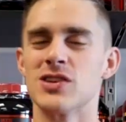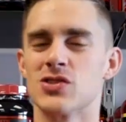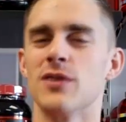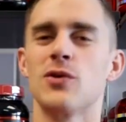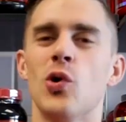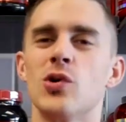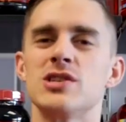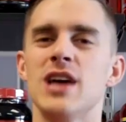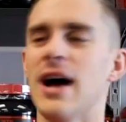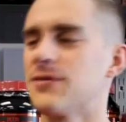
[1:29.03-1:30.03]
So of
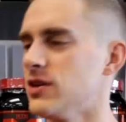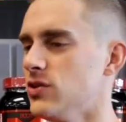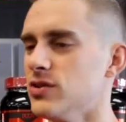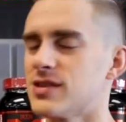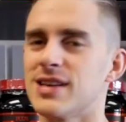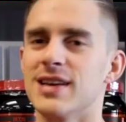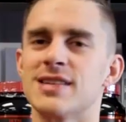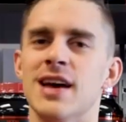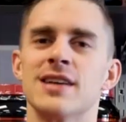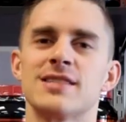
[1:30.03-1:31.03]
course you have to use things
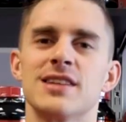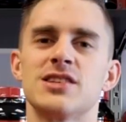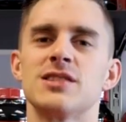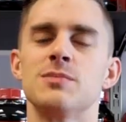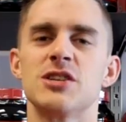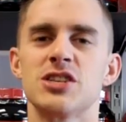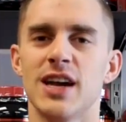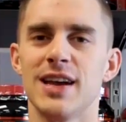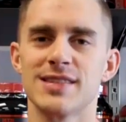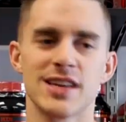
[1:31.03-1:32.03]
such as machines,